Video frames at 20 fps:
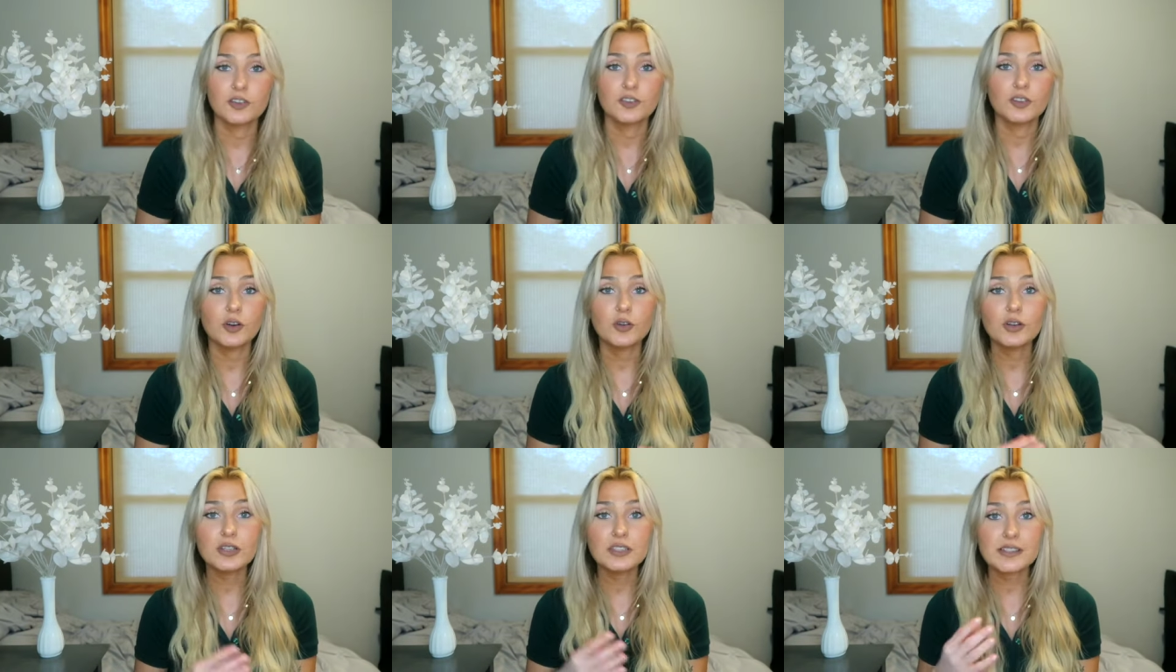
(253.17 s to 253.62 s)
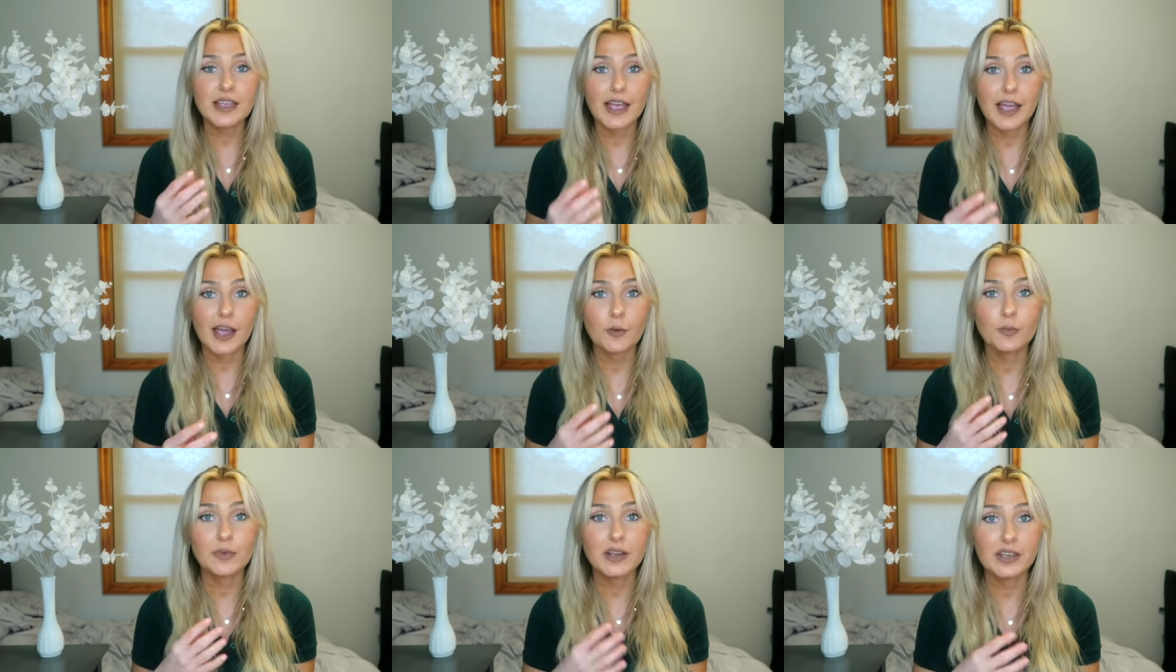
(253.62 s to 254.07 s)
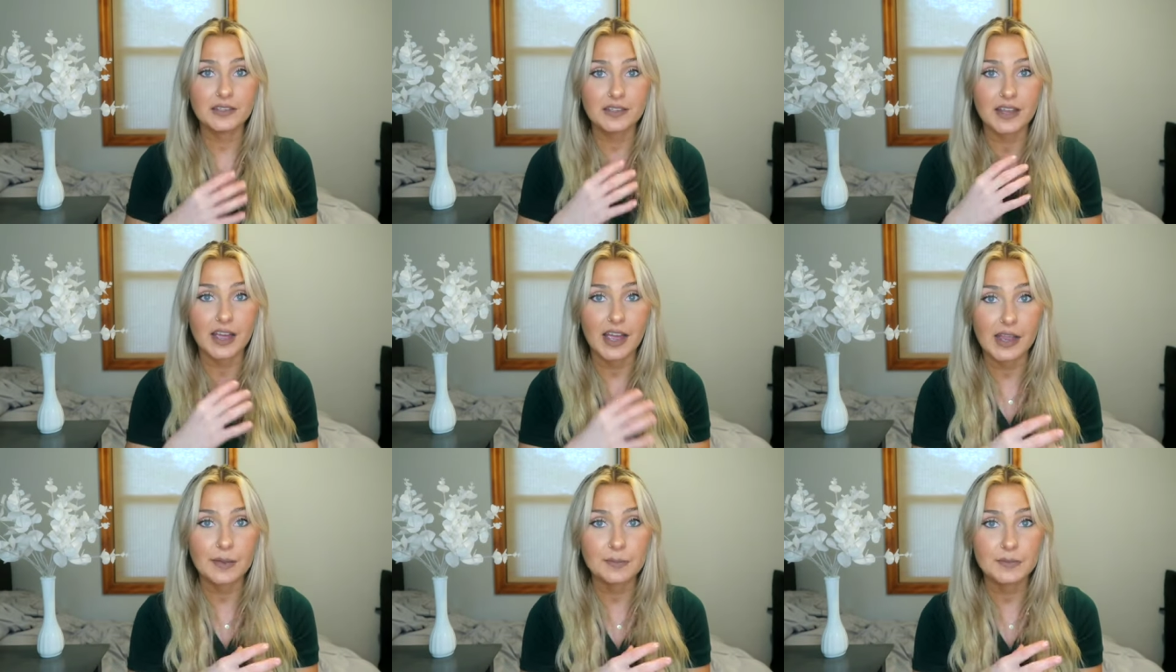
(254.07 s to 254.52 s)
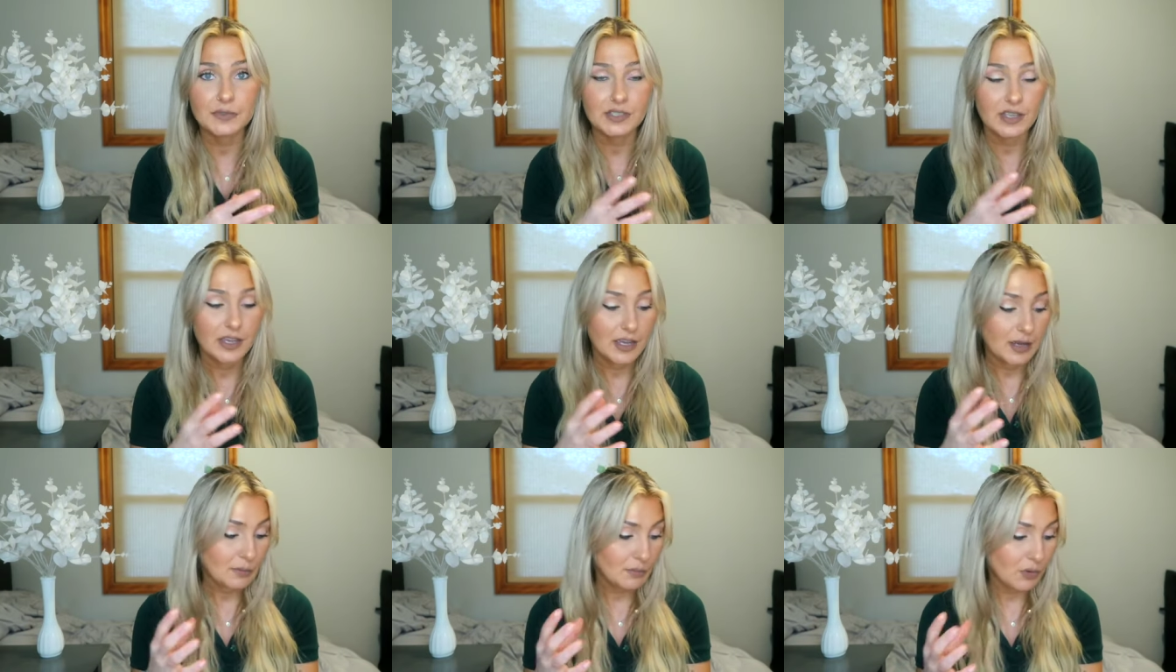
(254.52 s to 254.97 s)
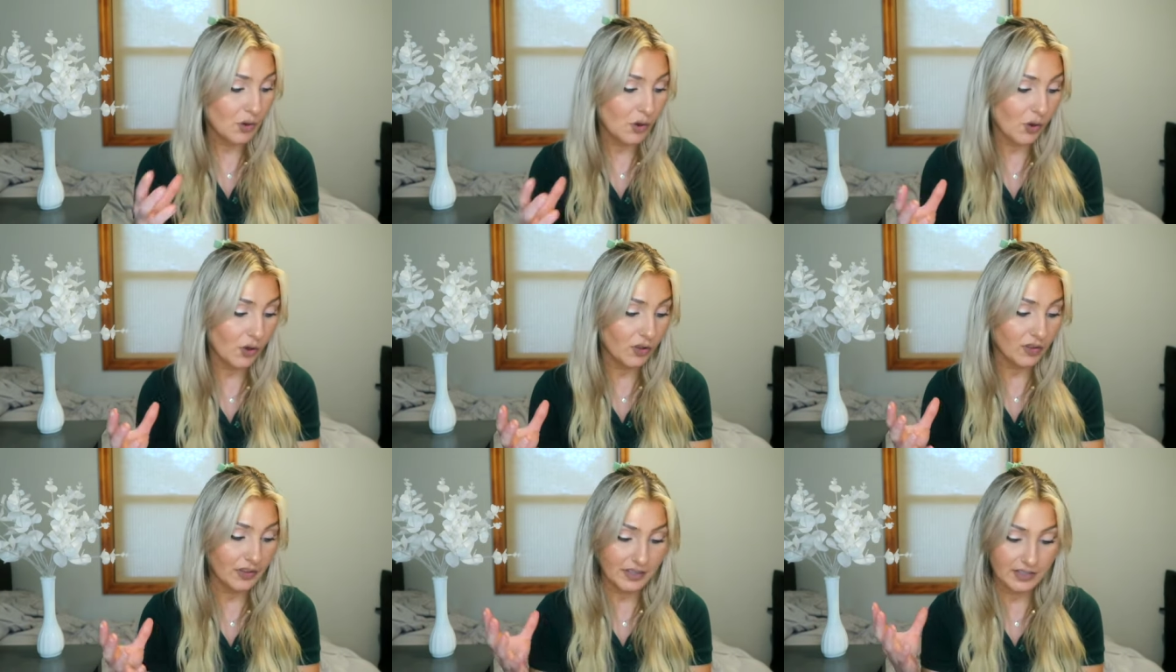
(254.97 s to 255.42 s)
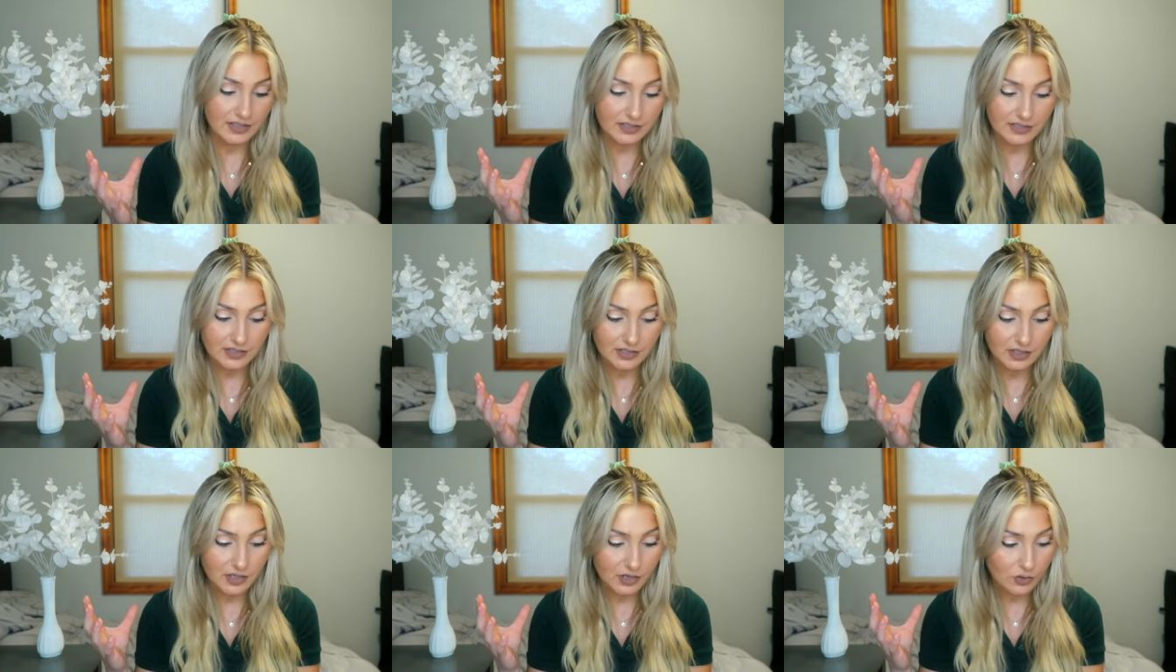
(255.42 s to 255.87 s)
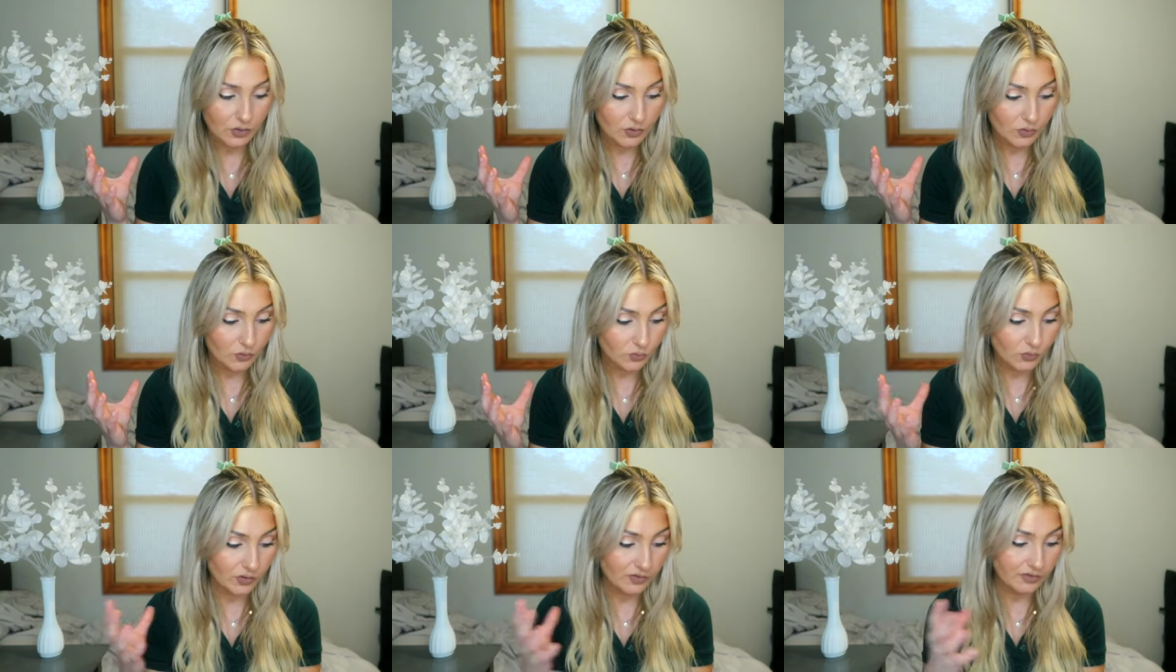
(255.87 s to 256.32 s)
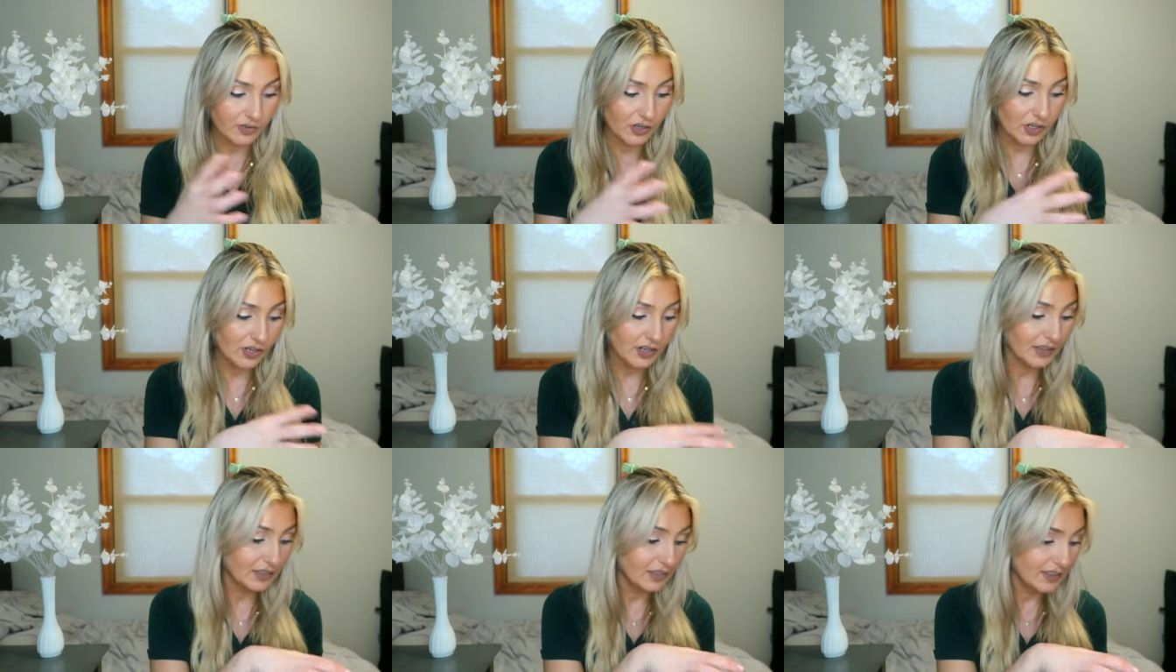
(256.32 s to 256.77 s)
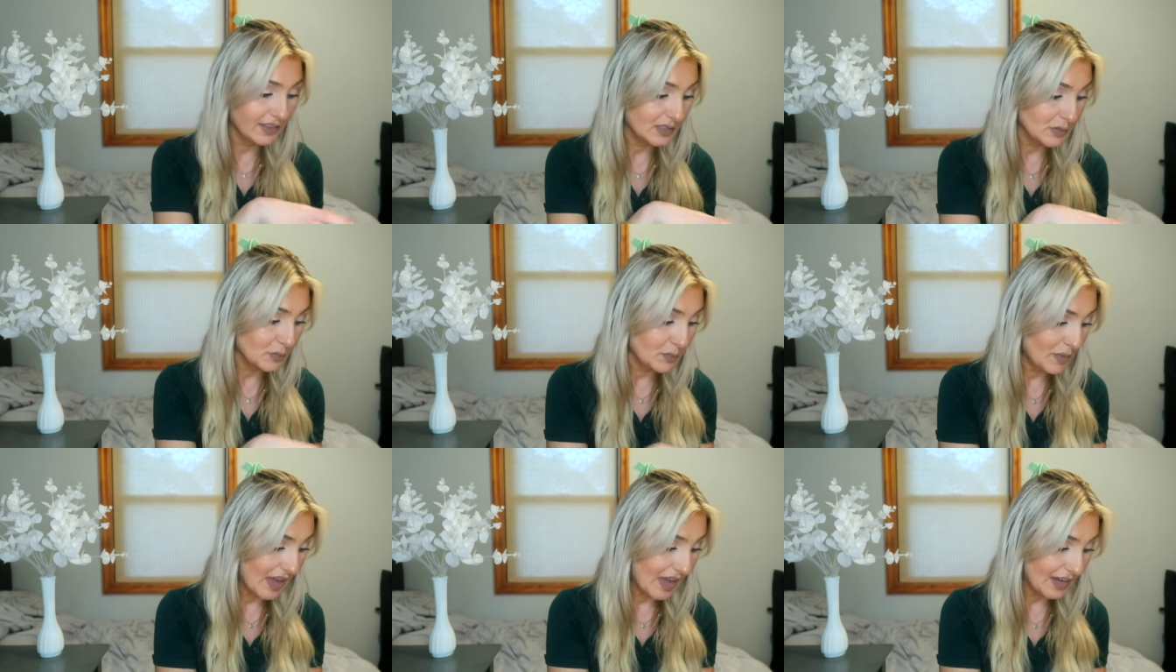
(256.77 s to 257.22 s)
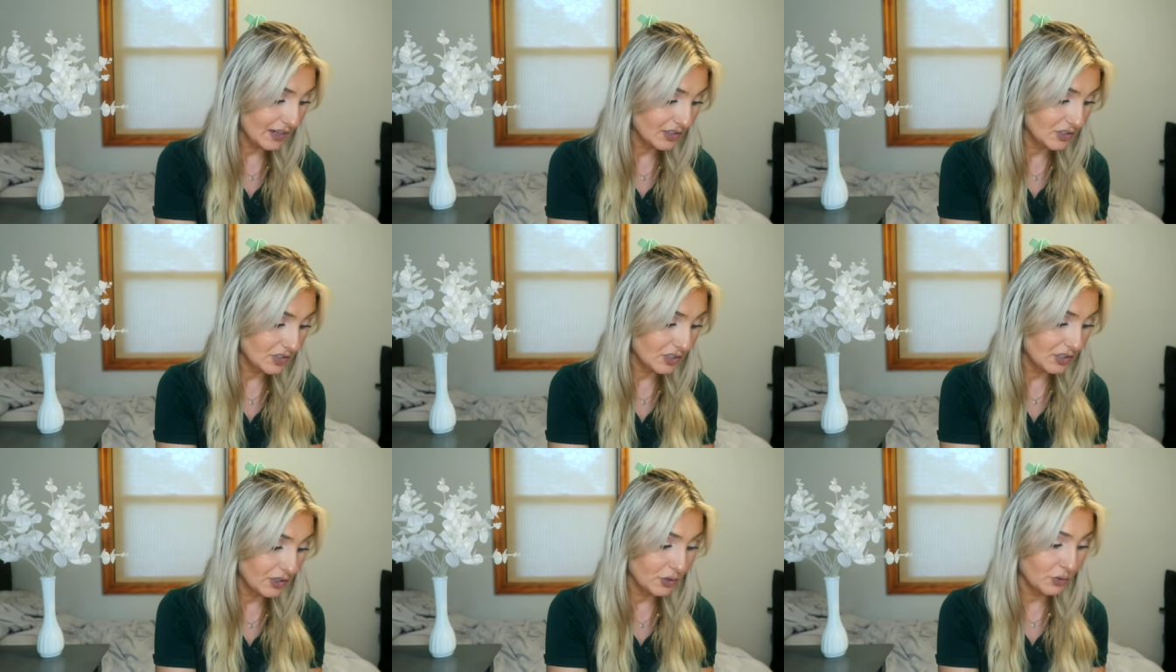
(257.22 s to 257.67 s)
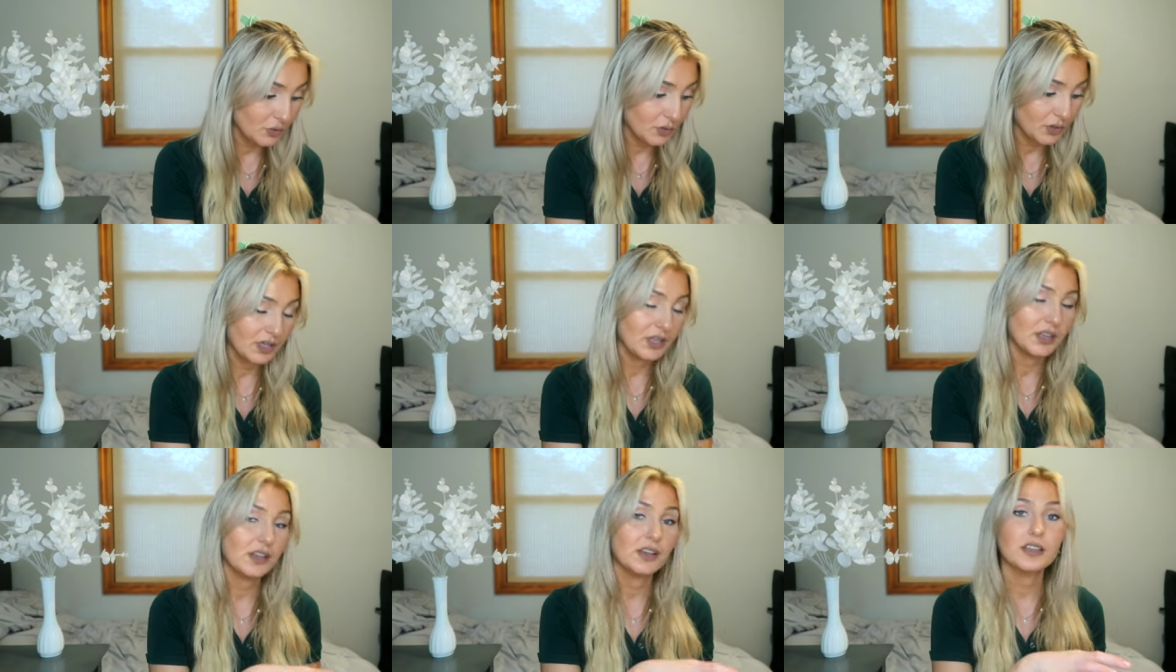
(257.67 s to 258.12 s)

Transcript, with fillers: Notice how many times Paul is reverting this back to